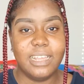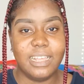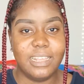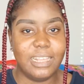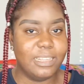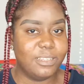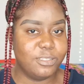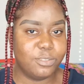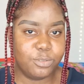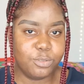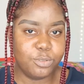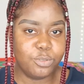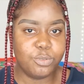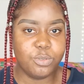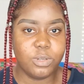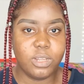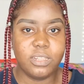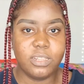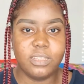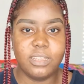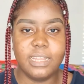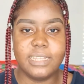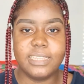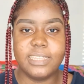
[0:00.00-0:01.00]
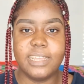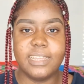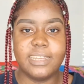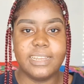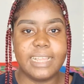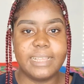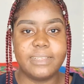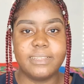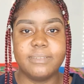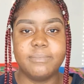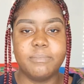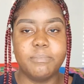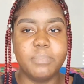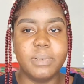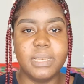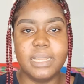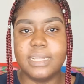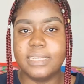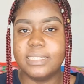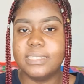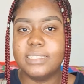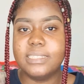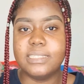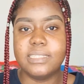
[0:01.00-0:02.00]
as usual, and then I
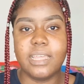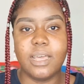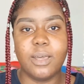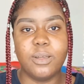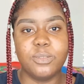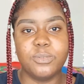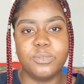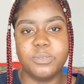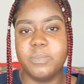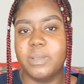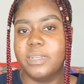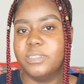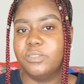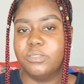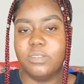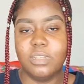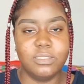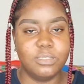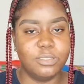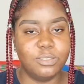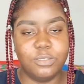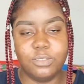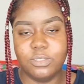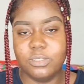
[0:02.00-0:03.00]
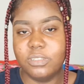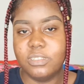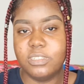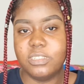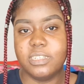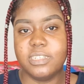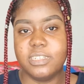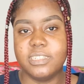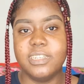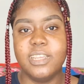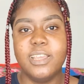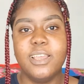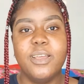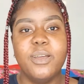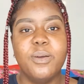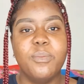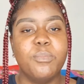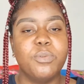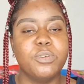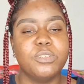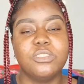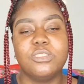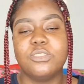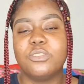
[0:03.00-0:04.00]
blend it out with my transition shade,
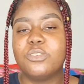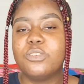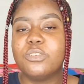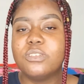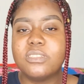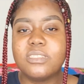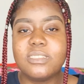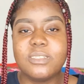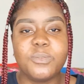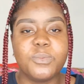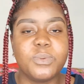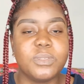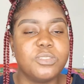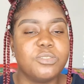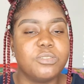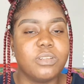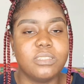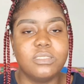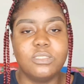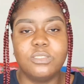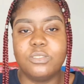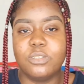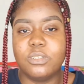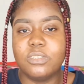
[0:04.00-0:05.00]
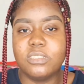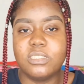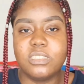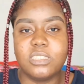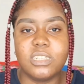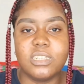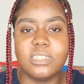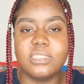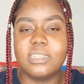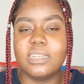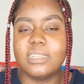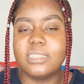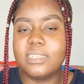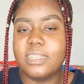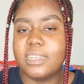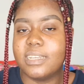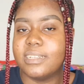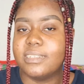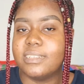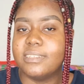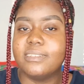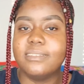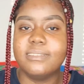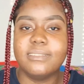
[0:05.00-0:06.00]
but she goes in with transition shades and
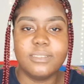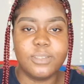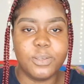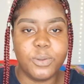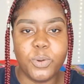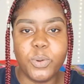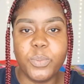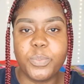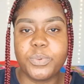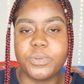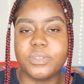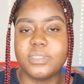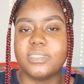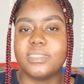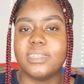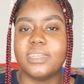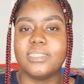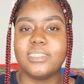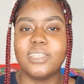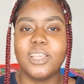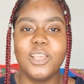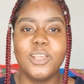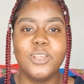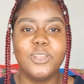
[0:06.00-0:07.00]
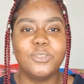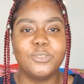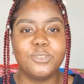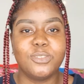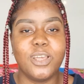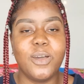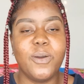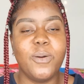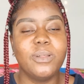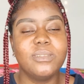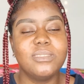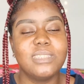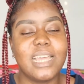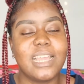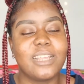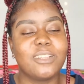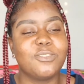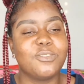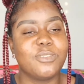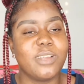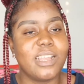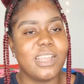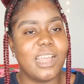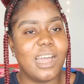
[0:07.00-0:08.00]
then the whole process. So I want to like
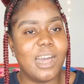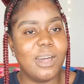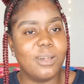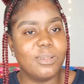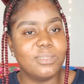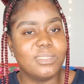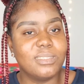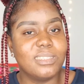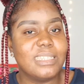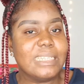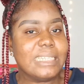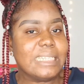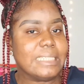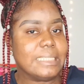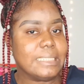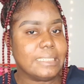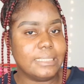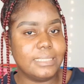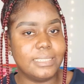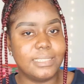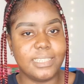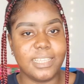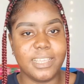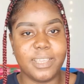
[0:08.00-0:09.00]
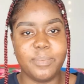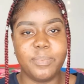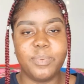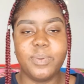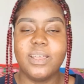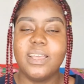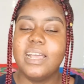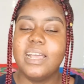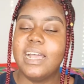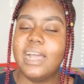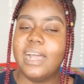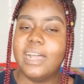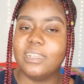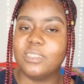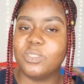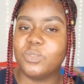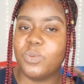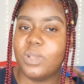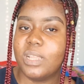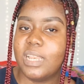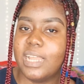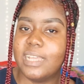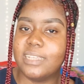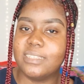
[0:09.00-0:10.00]
try out this step as
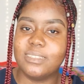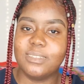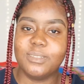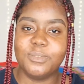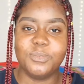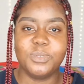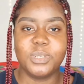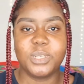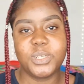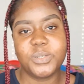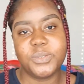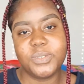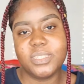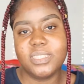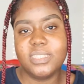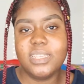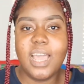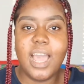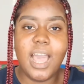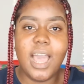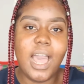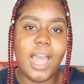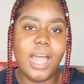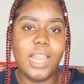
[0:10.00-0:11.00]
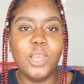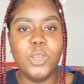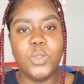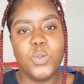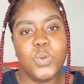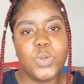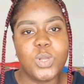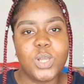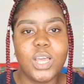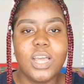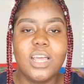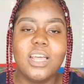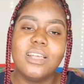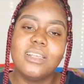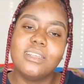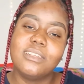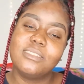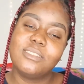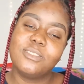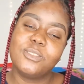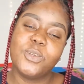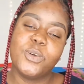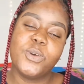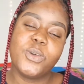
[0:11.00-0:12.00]
well as recreate her look.
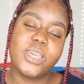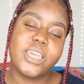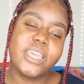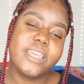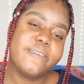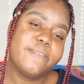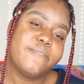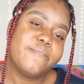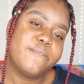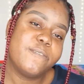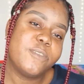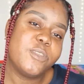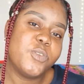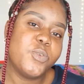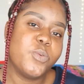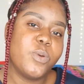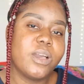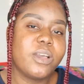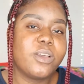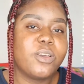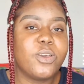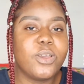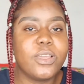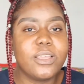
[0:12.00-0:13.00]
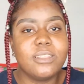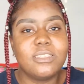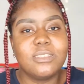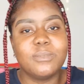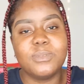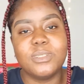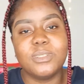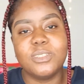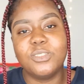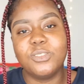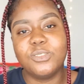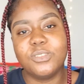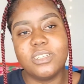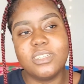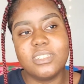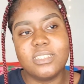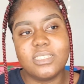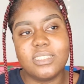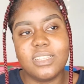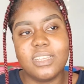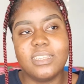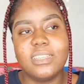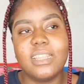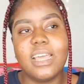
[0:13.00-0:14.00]
So if you are going to be
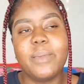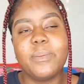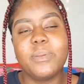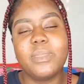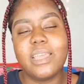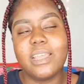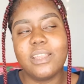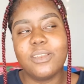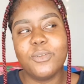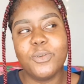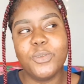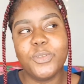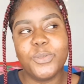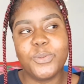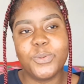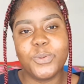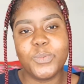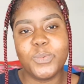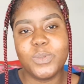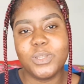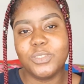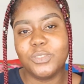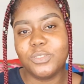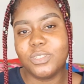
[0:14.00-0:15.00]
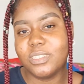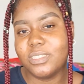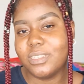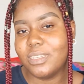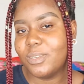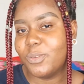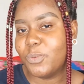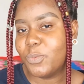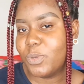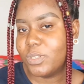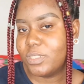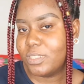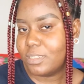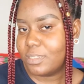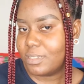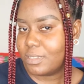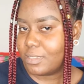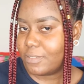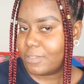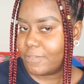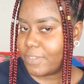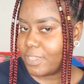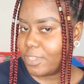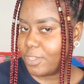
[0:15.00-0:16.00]
interested, I mean, I know you'll be interested in watching
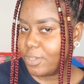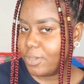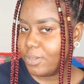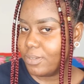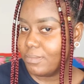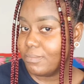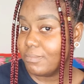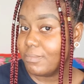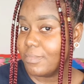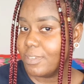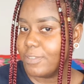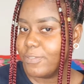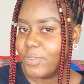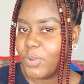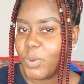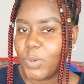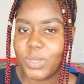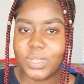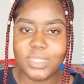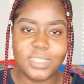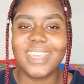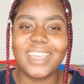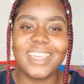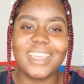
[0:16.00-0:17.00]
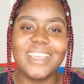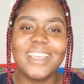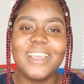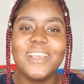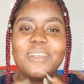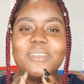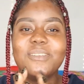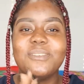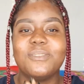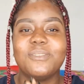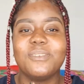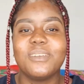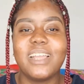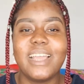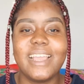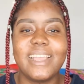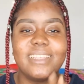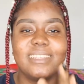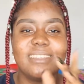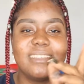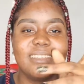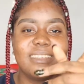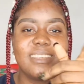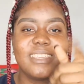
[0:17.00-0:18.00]
this video, of course. Hey, so
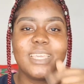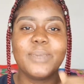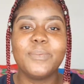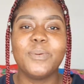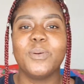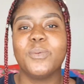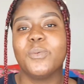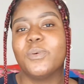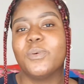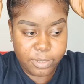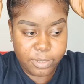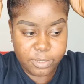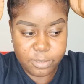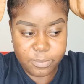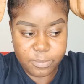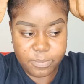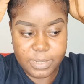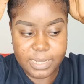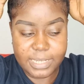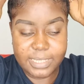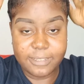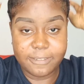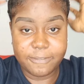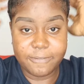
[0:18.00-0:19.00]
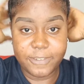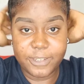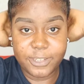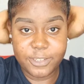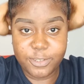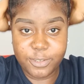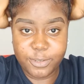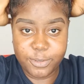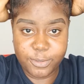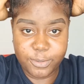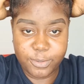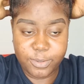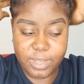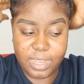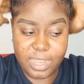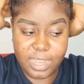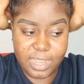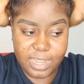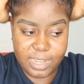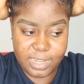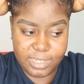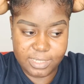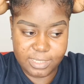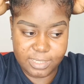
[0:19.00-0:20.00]
guys, keep on going to play the video,
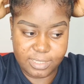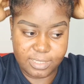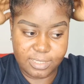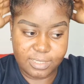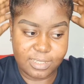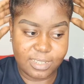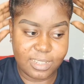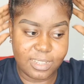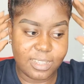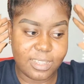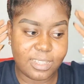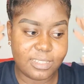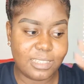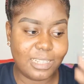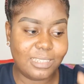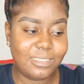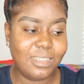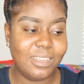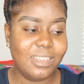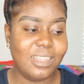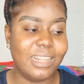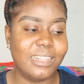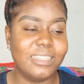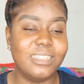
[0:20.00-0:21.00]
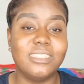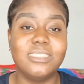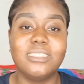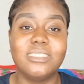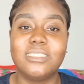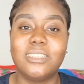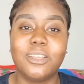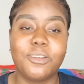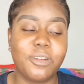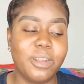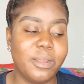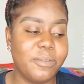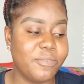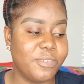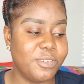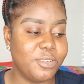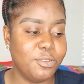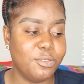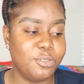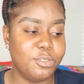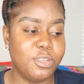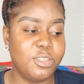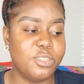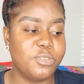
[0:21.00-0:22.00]
and it's actually an Instagram
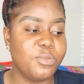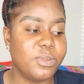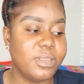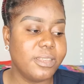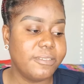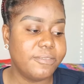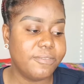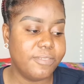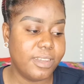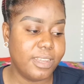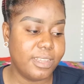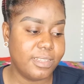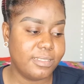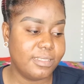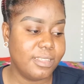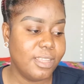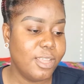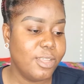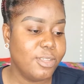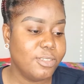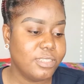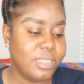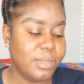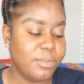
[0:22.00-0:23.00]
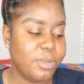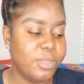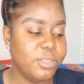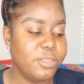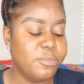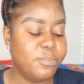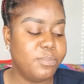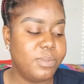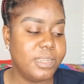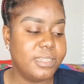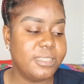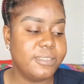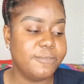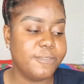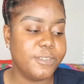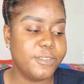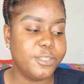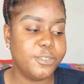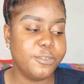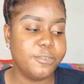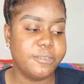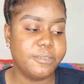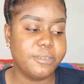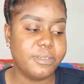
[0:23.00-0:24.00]
video, so it's really fast. So I'm going to play the
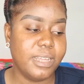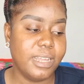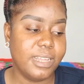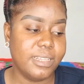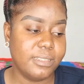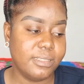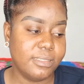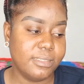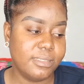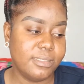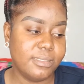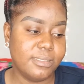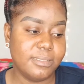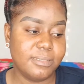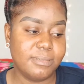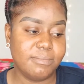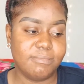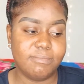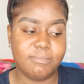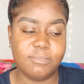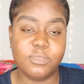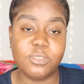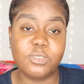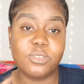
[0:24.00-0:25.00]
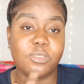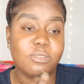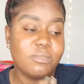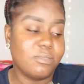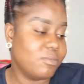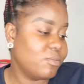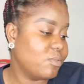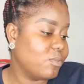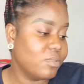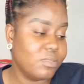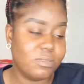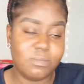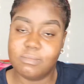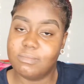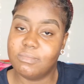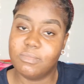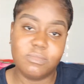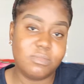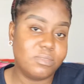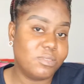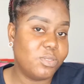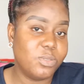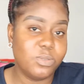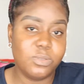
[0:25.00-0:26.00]
video and
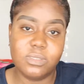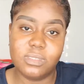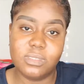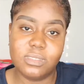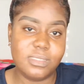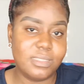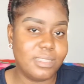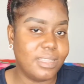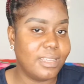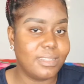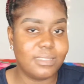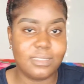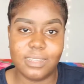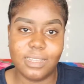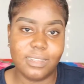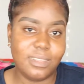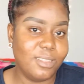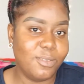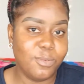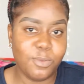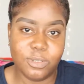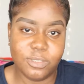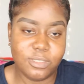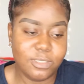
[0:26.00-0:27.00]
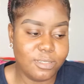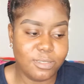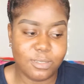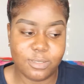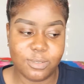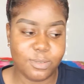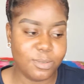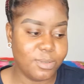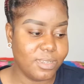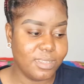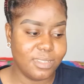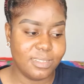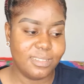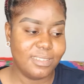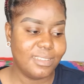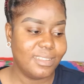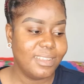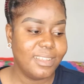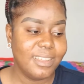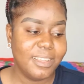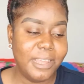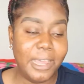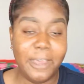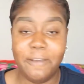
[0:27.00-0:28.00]
do exactly what she's doing
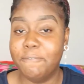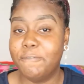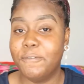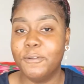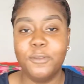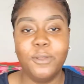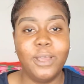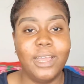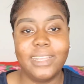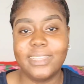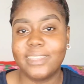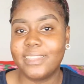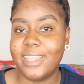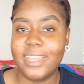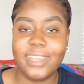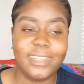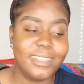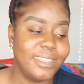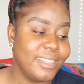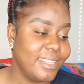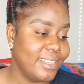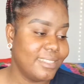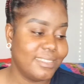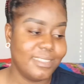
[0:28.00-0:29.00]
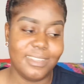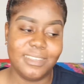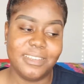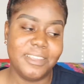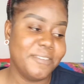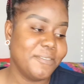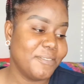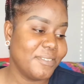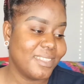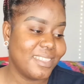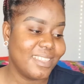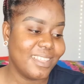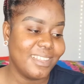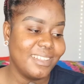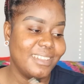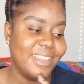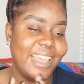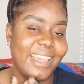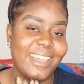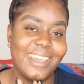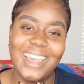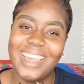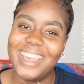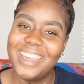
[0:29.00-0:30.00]
and follow her techniques and everything.
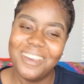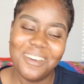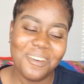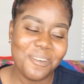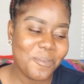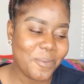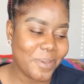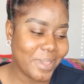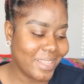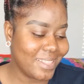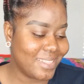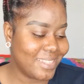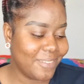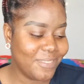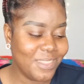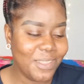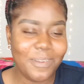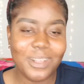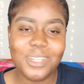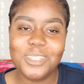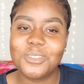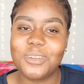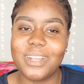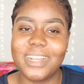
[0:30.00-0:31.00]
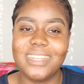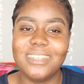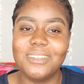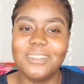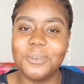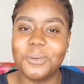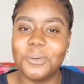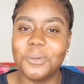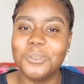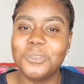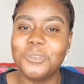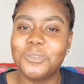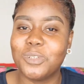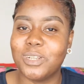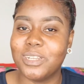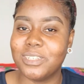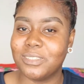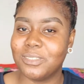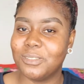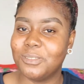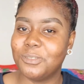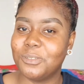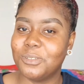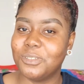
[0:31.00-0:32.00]
Like, I can't wait. I've never tried the whole
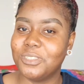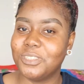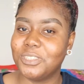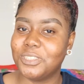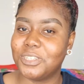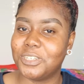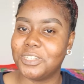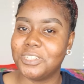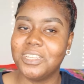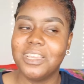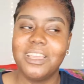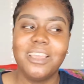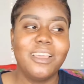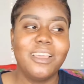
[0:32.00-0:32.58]
transition shade